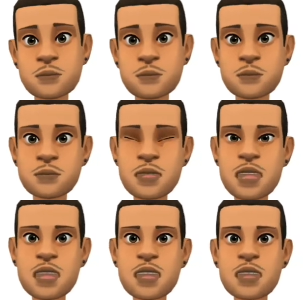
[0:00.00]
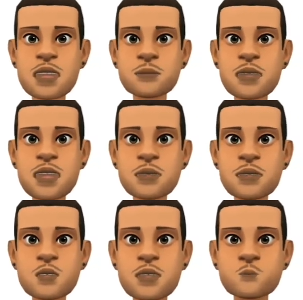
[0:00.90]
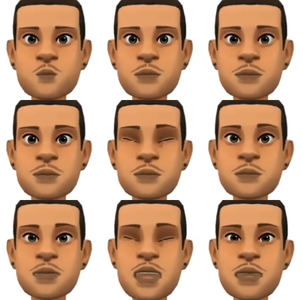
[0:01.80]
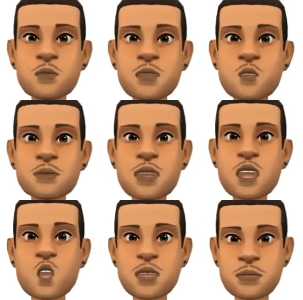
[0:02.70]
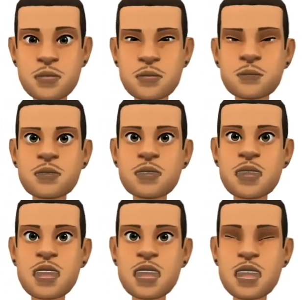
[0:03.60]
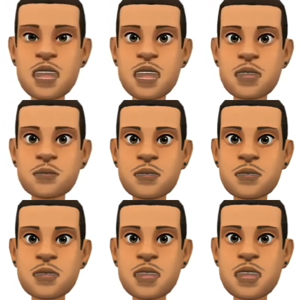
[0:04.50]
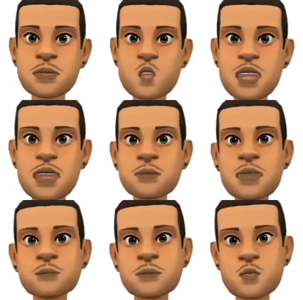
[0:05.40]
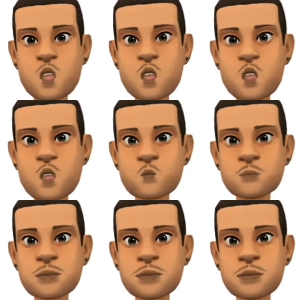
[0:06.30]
industrializing townships and rural areas can significantly stimulate our economy,